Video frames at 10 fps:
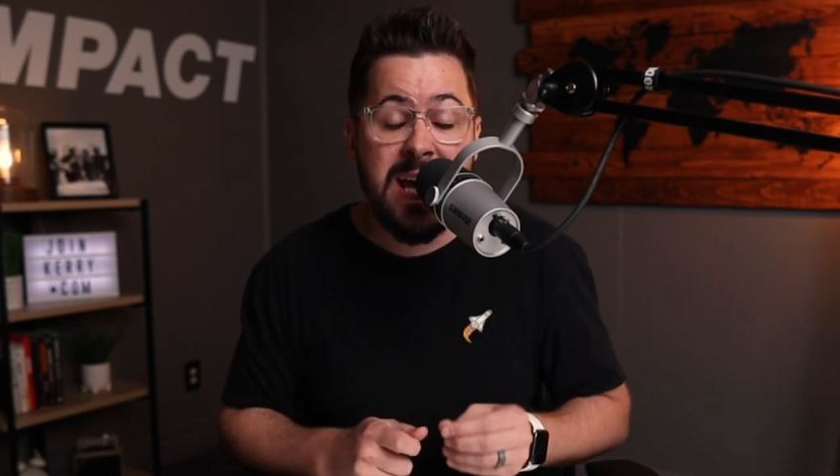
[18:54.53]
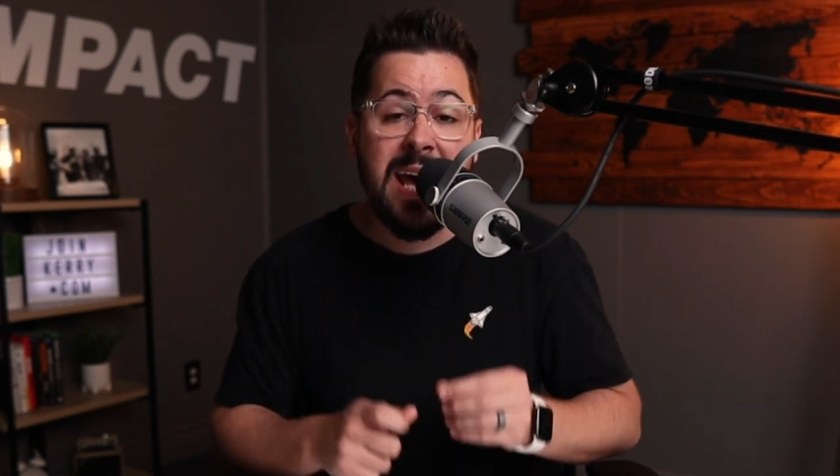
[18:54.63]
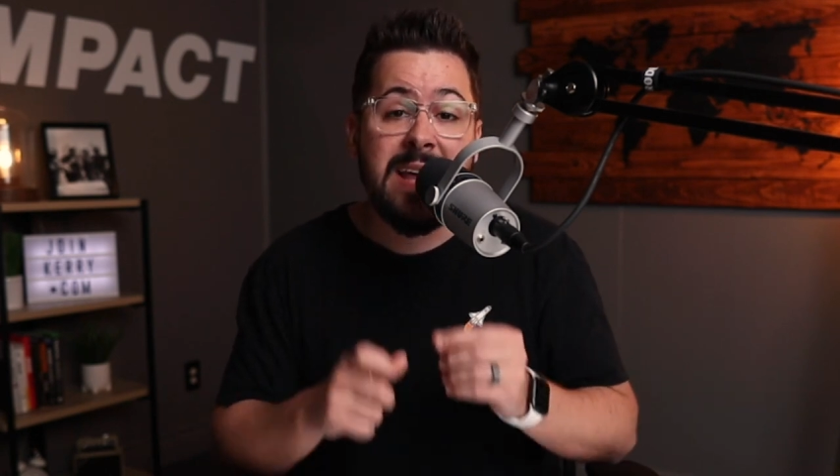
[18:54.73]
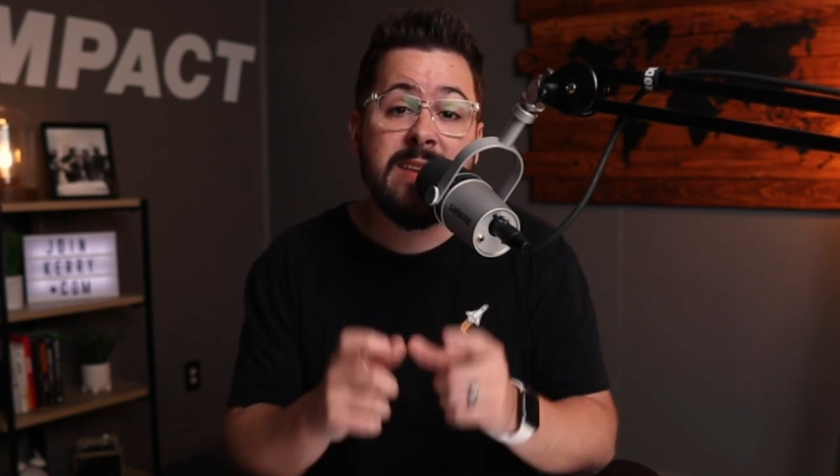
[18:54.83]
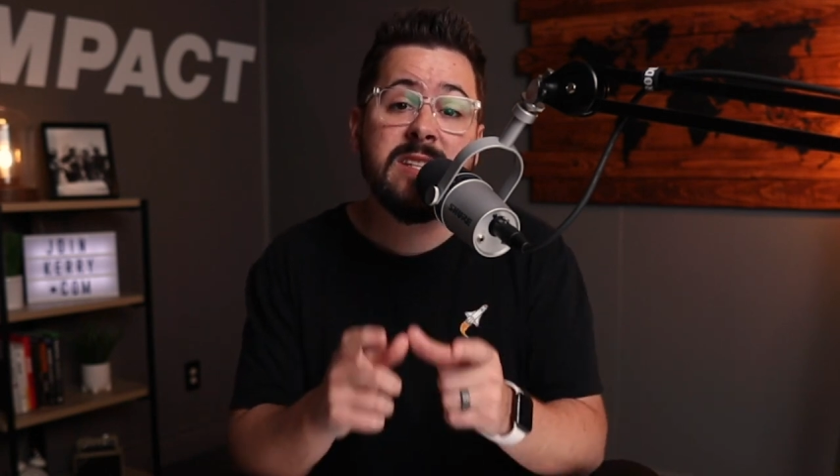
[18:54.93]

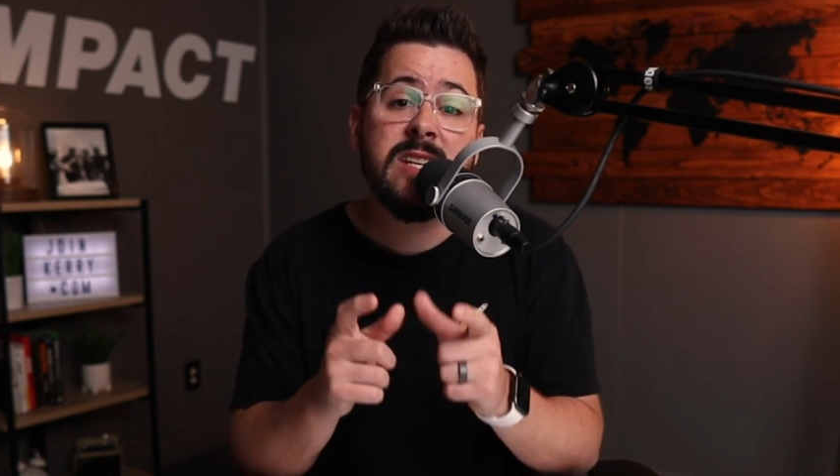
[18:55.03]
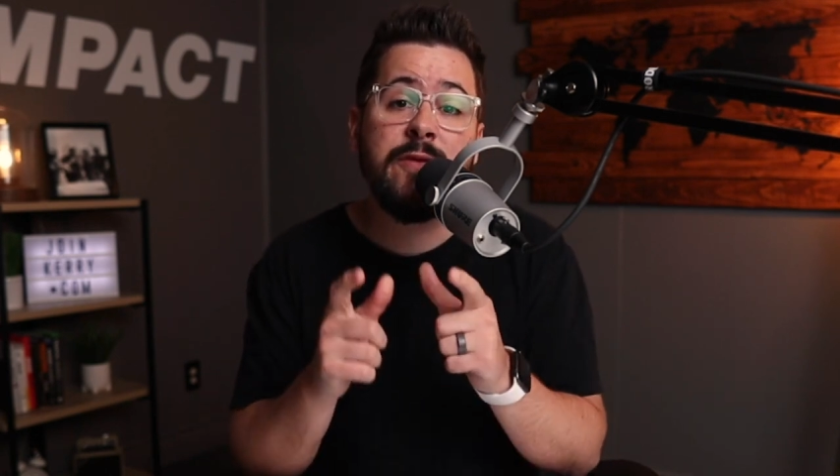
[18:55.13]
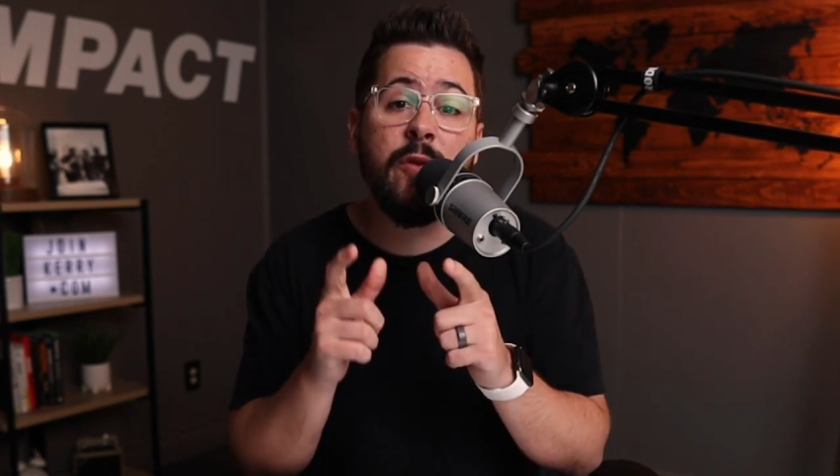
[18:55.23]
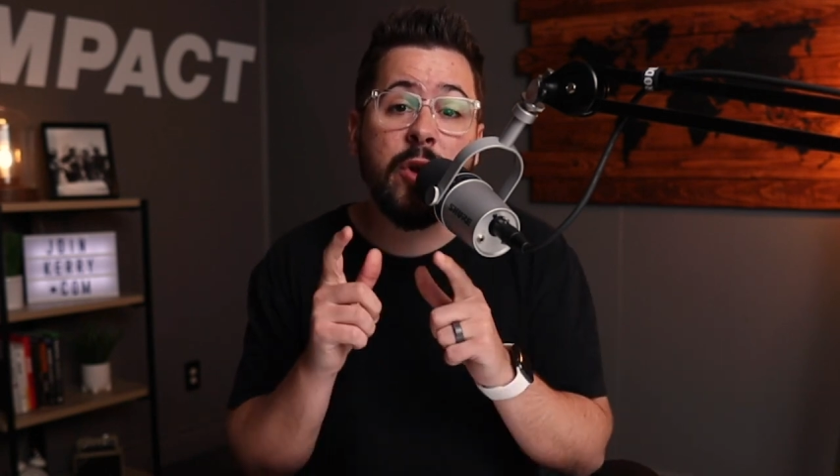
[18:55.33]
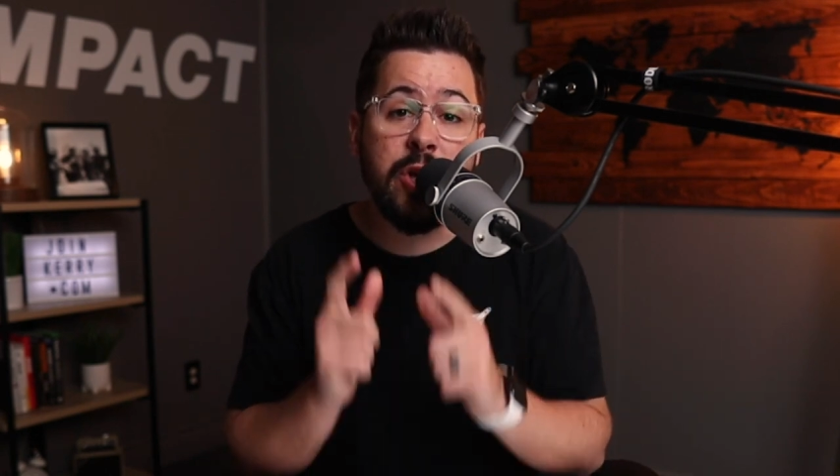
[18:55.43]
And this is
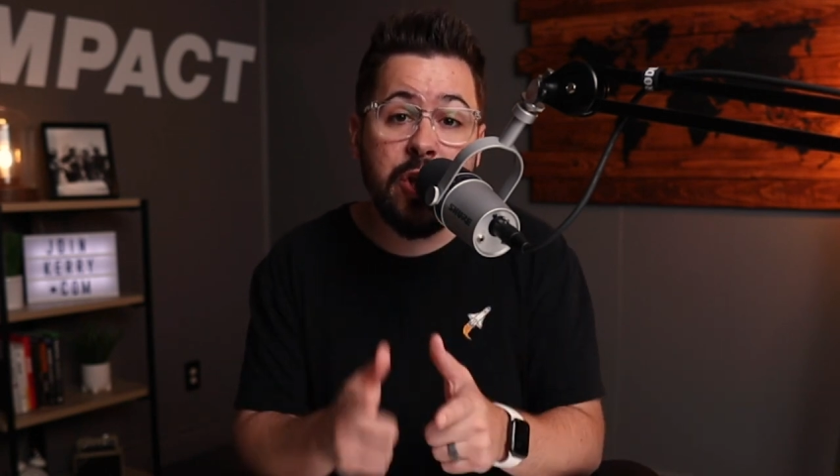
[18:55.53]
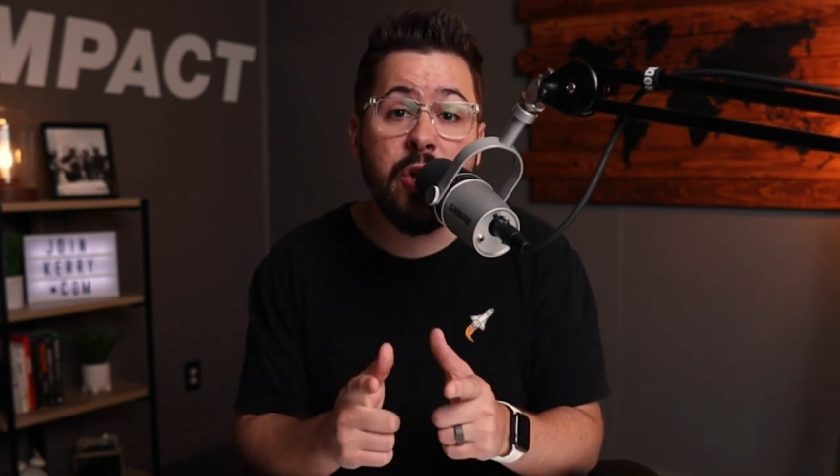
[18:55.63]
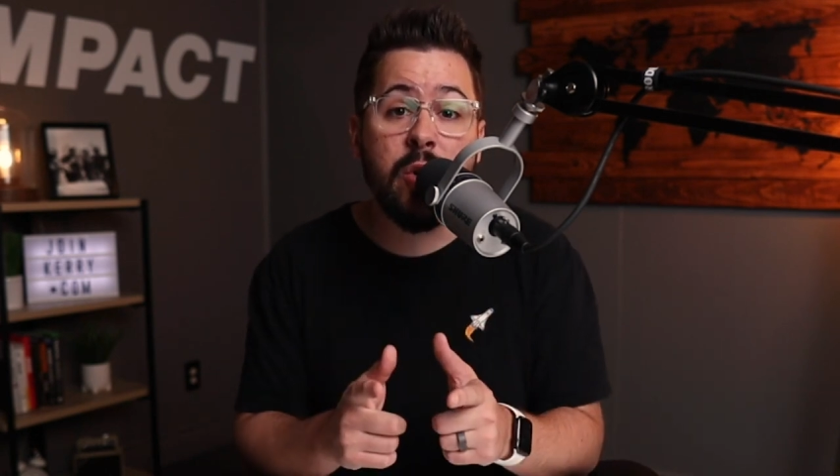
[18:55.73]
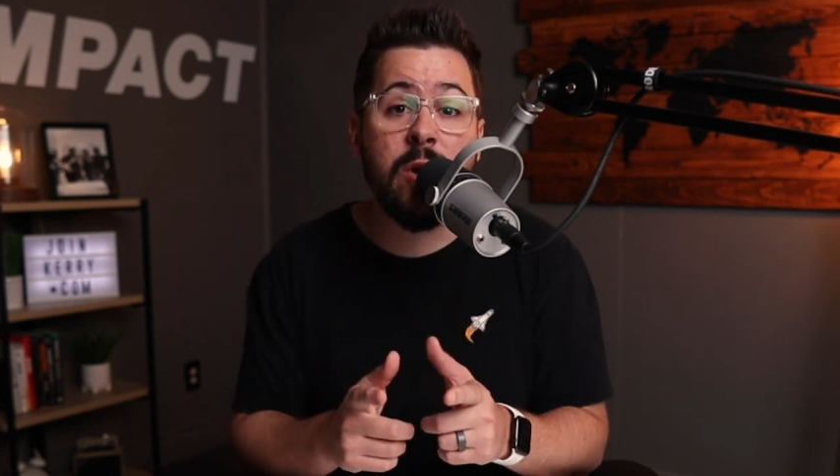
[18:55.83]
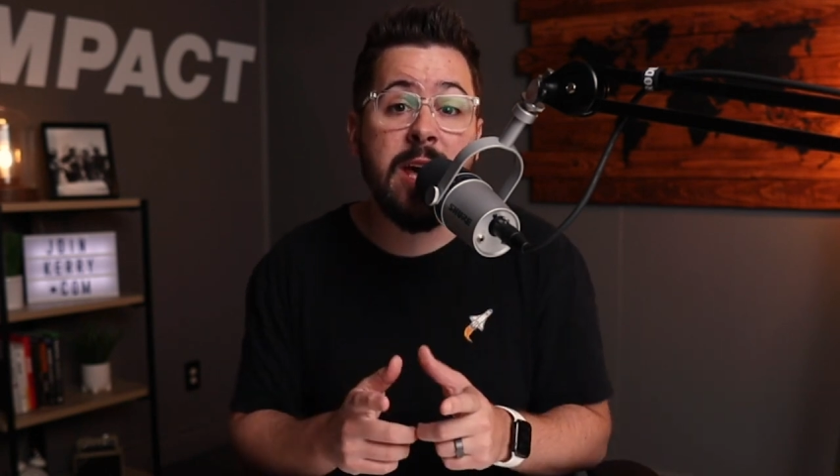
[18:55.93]
for
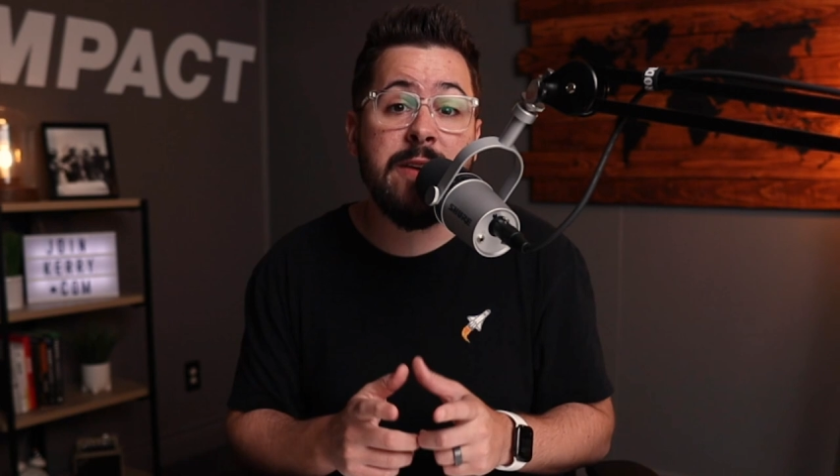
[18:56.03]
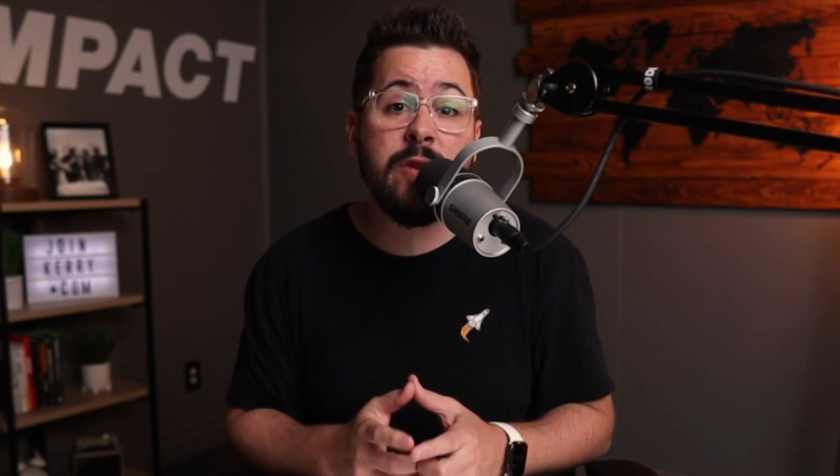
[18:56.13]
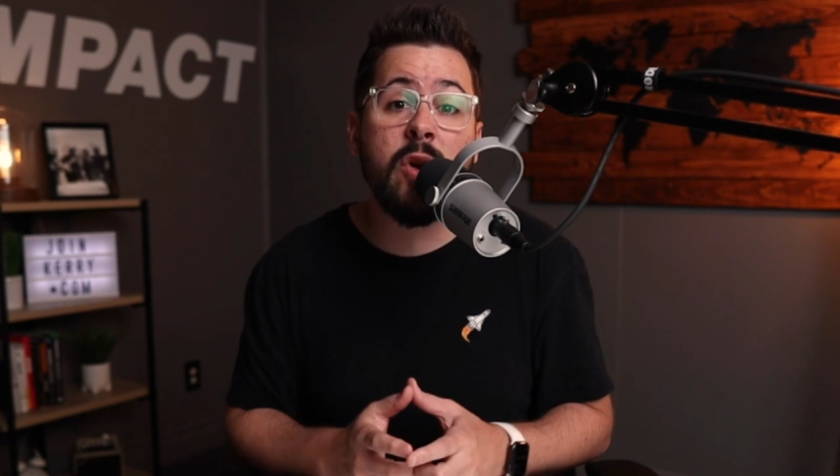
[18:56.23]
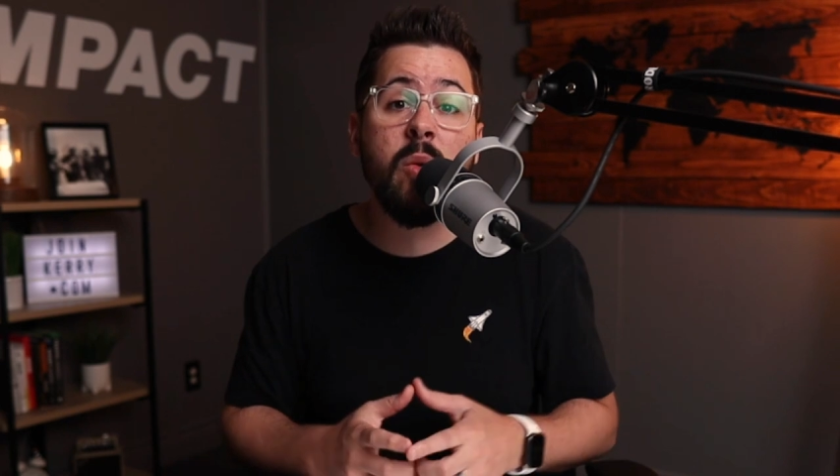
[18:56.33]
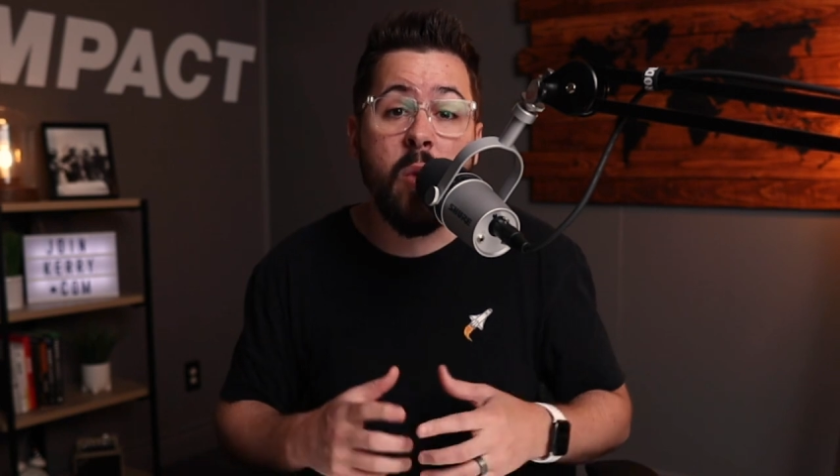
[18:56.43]
you if
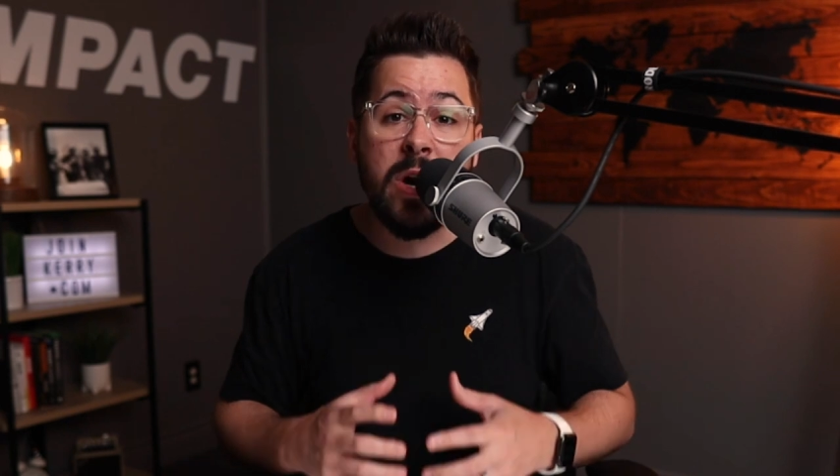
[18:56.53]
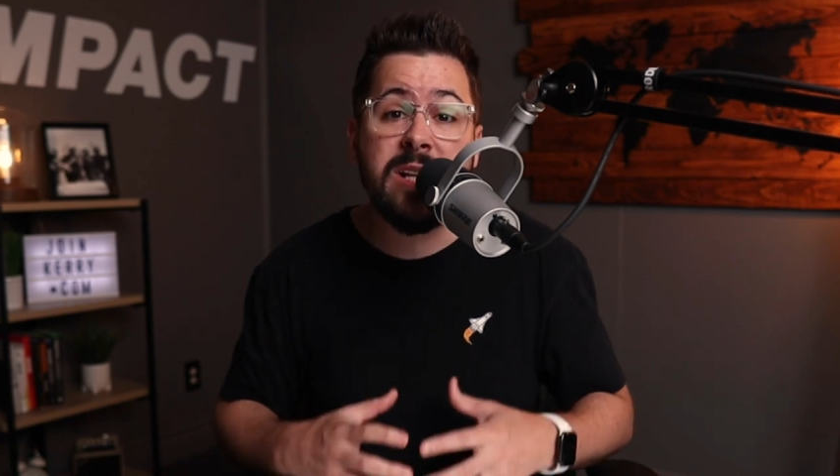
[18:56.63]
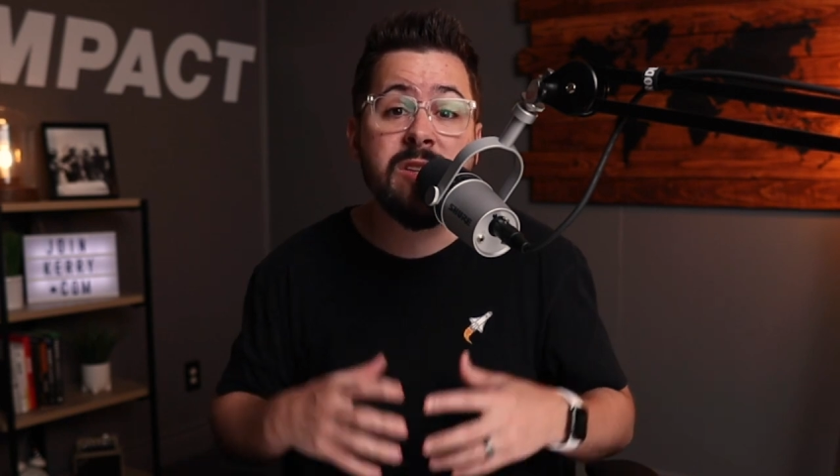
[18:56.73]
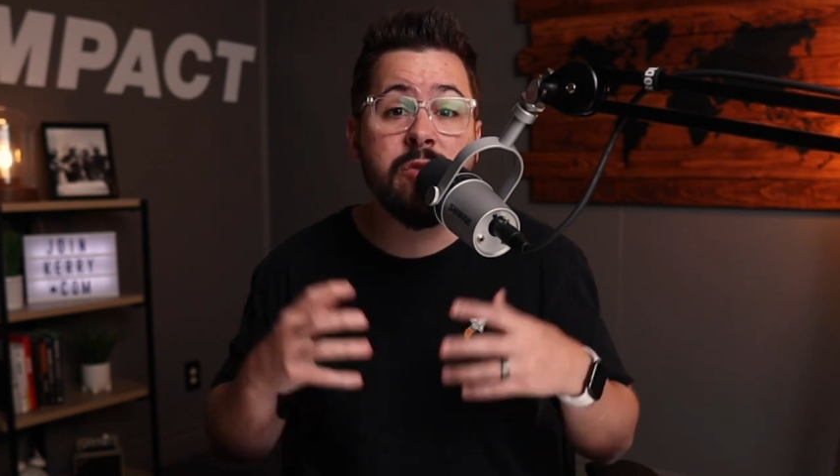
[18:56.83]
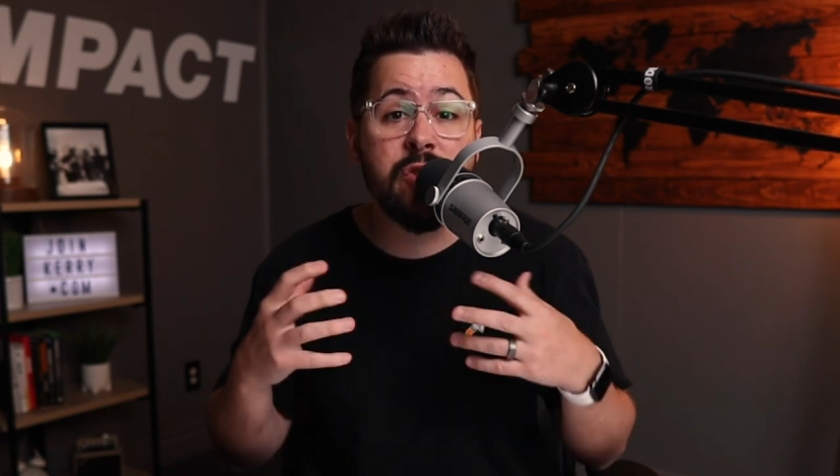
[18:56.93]
you're wanting to